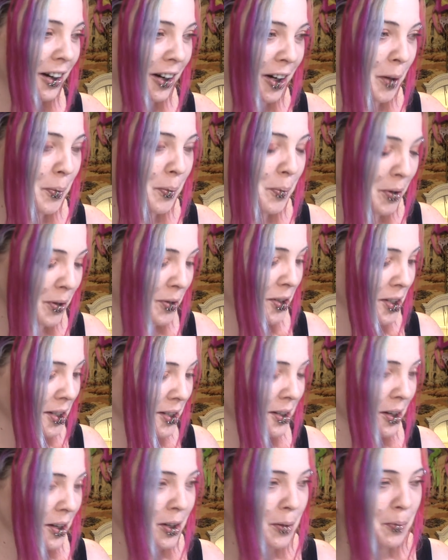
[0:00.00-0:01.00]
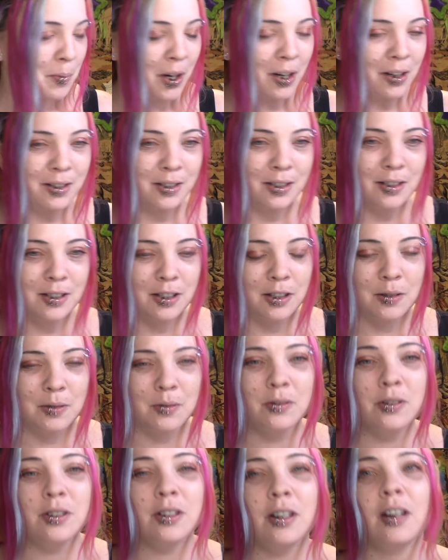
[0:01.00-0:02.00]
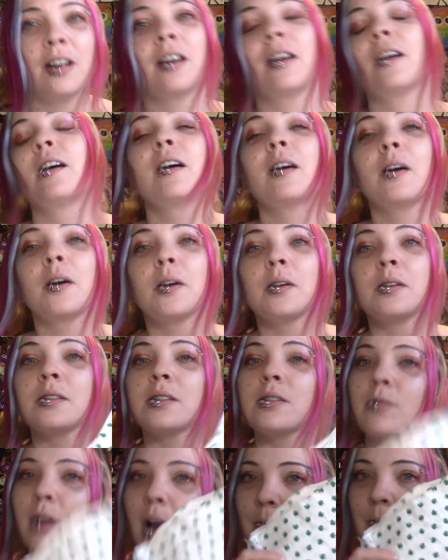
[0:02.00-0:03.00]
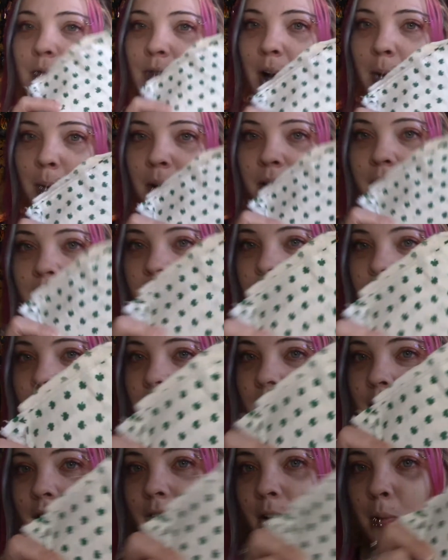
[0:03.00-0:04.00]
up. You just saw the box, it's huge. Scrap fabric. I